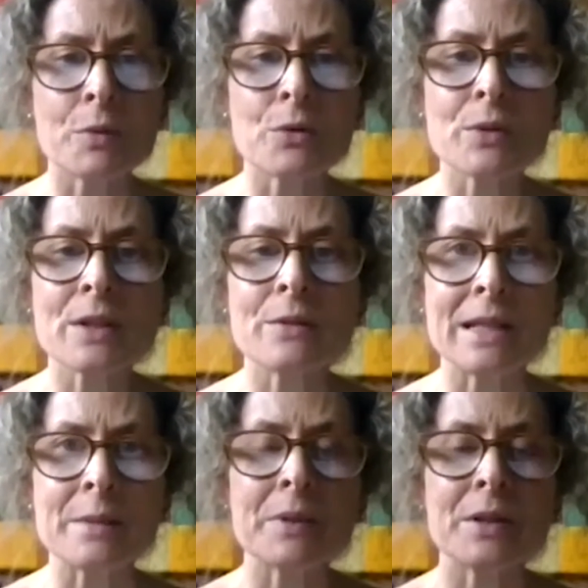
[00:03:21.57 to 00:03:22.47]
but also
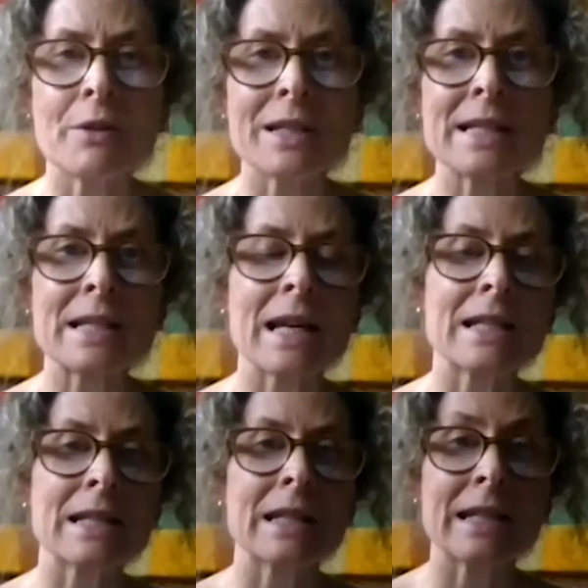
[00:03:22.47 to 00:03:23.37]
deepen your
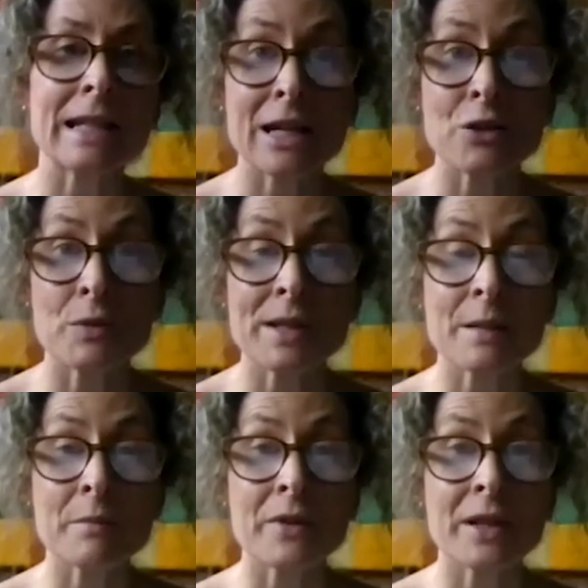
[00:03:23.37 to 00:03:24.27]
understanding and engage with
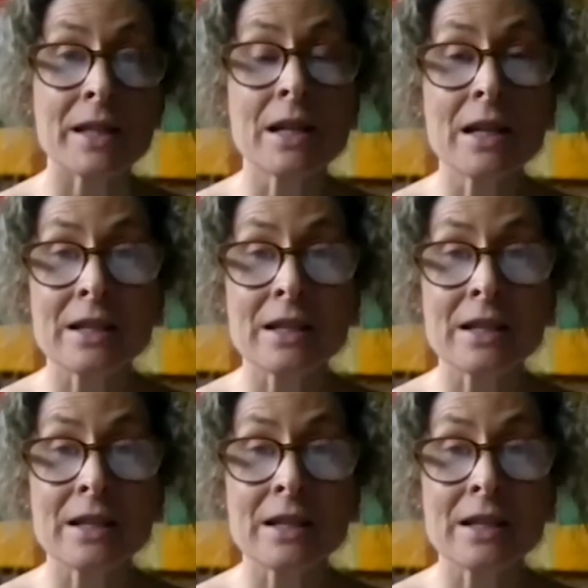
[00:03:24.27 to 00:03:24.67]
some of the